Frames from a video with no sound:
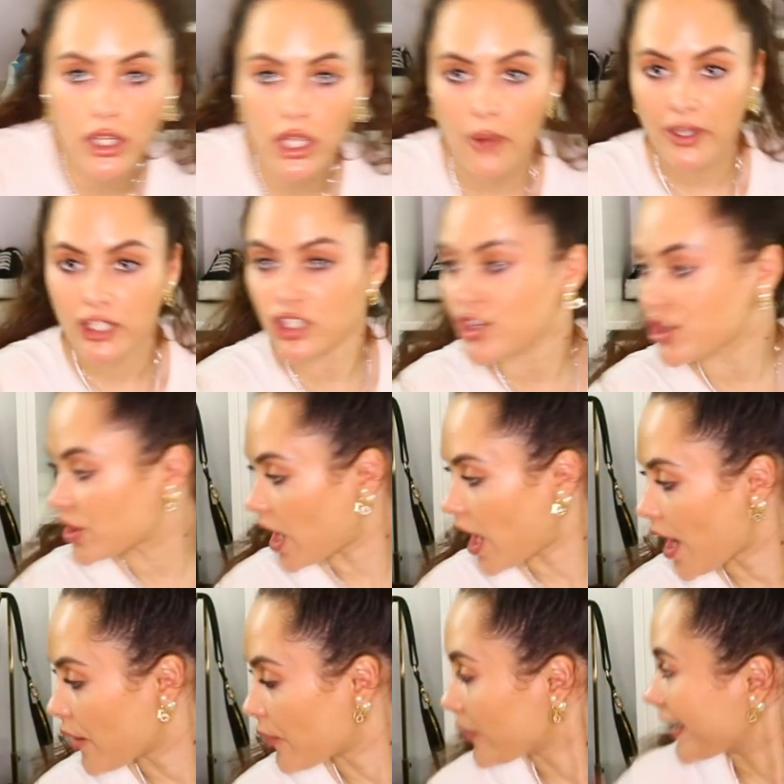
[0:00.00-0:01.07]
going to
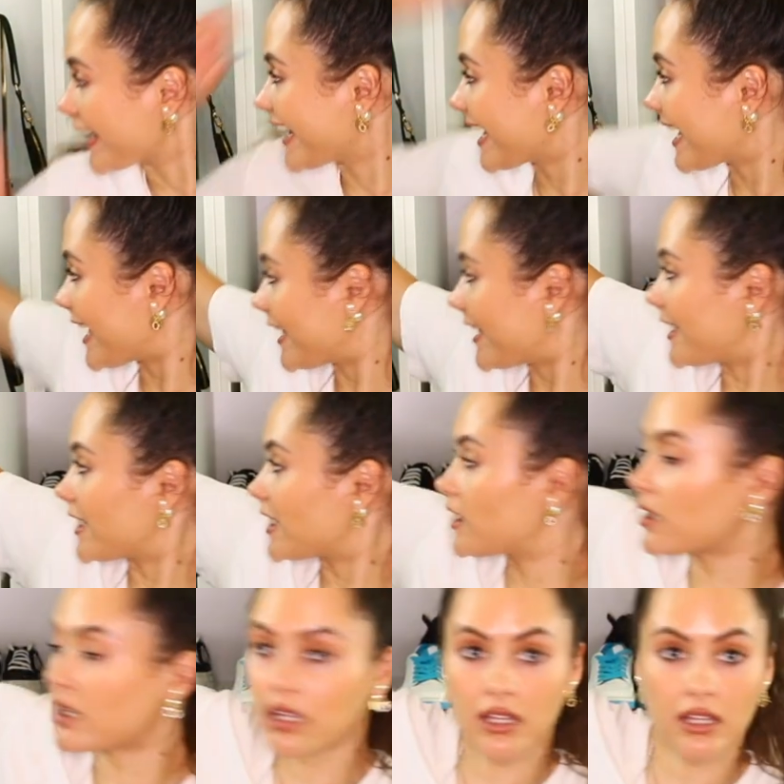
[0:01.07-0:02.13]
go in
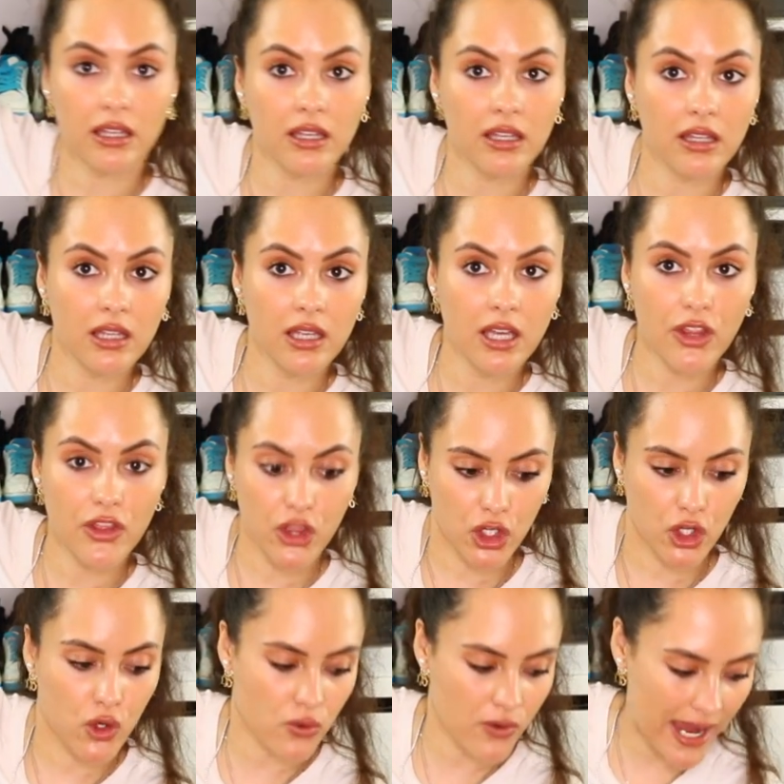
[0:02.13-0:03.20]
the
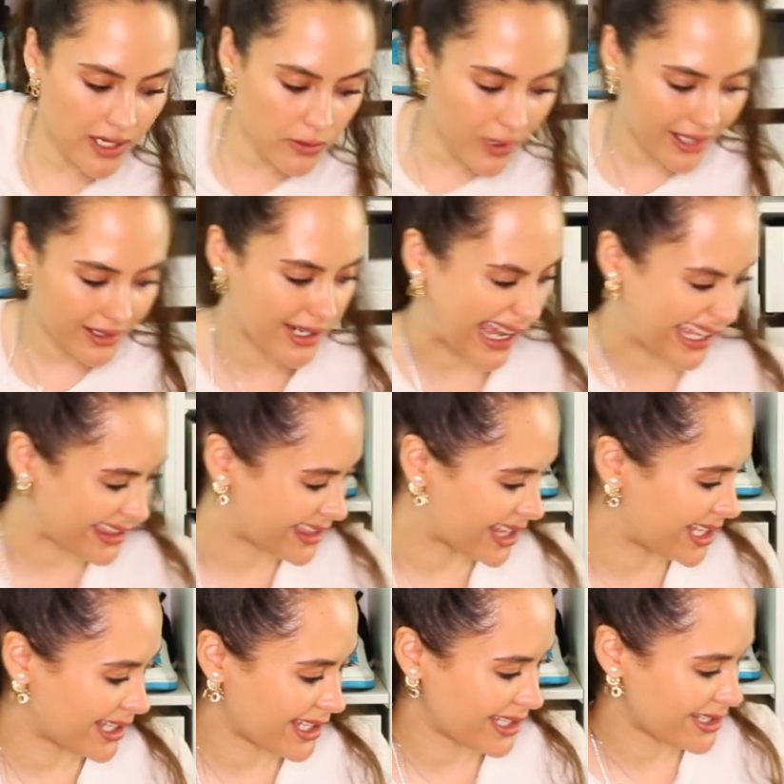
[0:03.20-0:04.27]
grey one, I
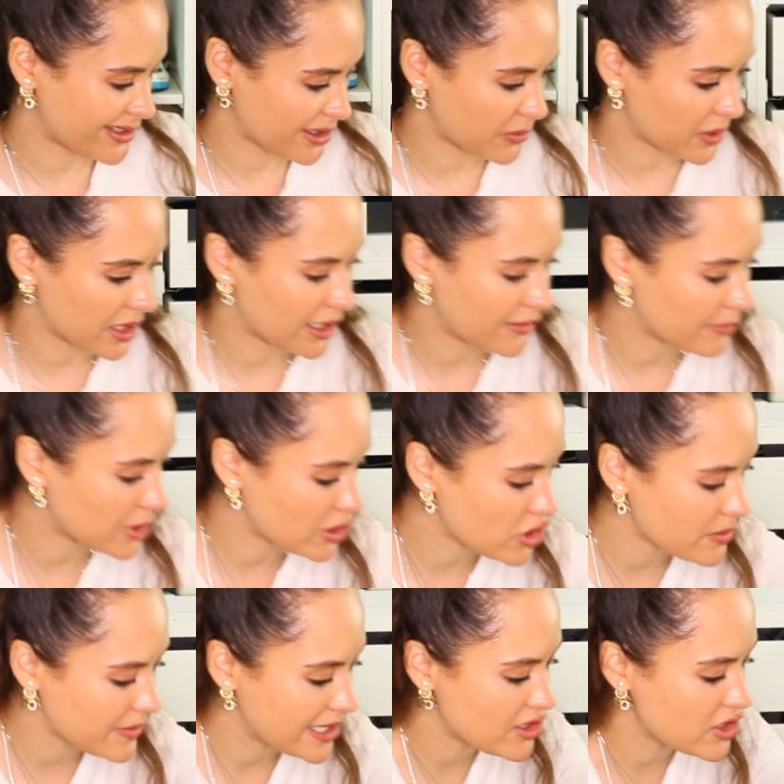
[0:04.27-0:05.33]
think. I don't think we're going to have much
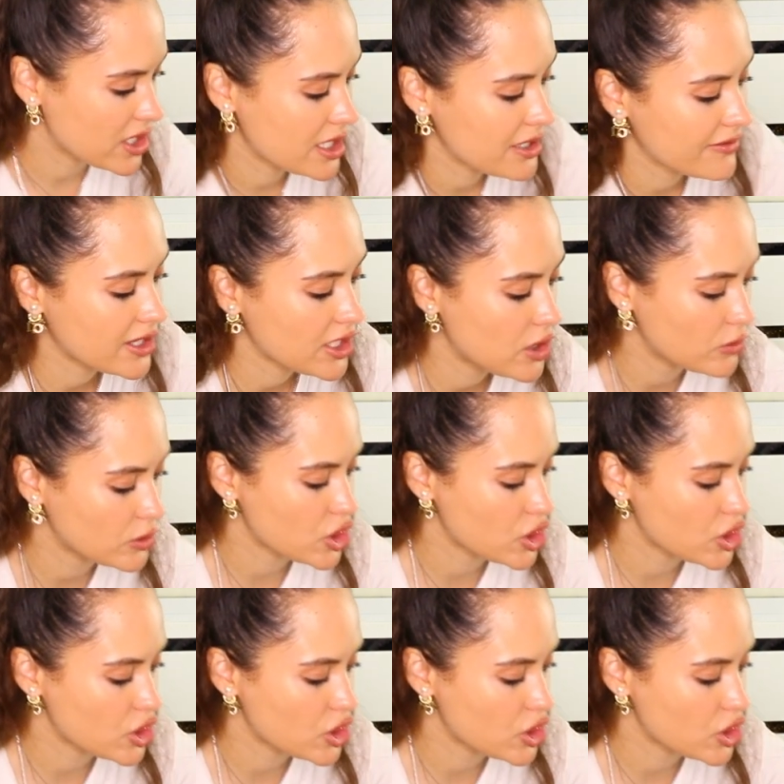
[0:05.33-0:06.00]
space in here for the old